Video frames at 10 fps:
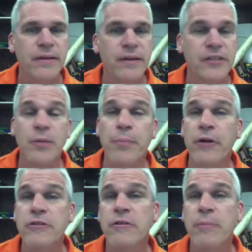Some
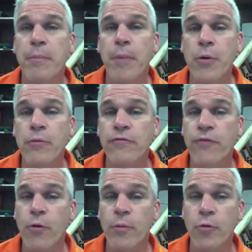parts of the bone
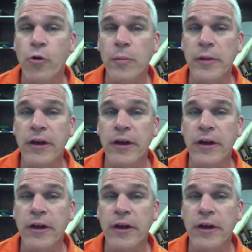form normally,